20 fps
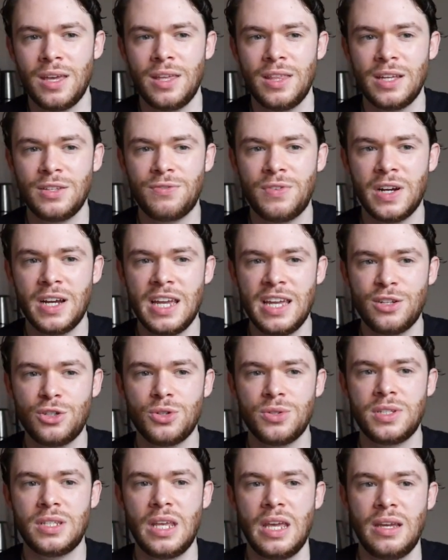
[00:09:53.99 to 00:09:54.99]
That's very
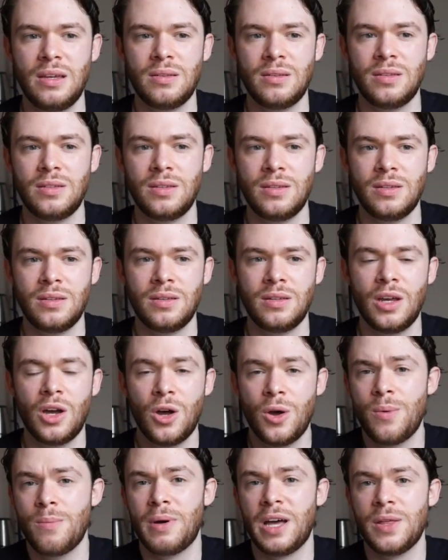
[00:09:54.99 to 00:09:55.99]
interesting.
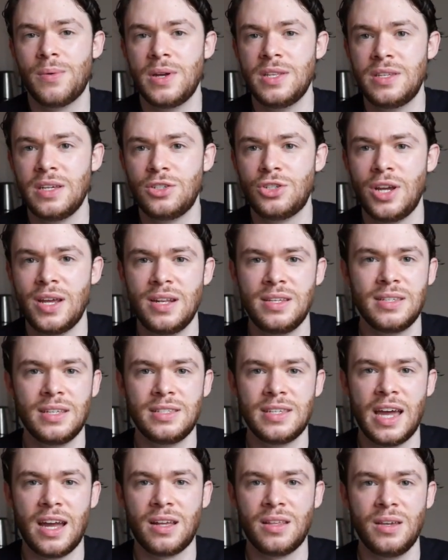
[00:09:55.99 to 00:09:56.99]
Oh, and by the way, Dick Cheney's
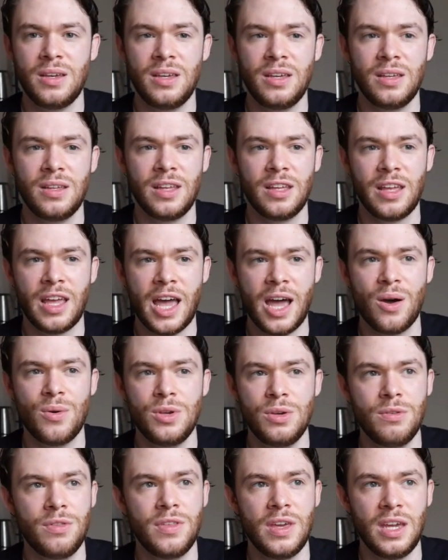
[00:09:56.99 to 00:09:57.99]
exactly how
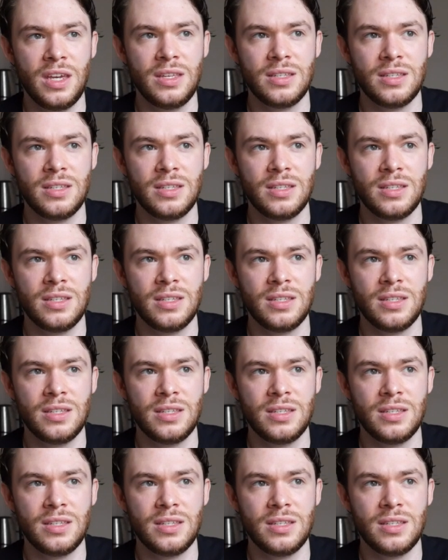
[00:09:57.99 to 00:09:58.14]
you think.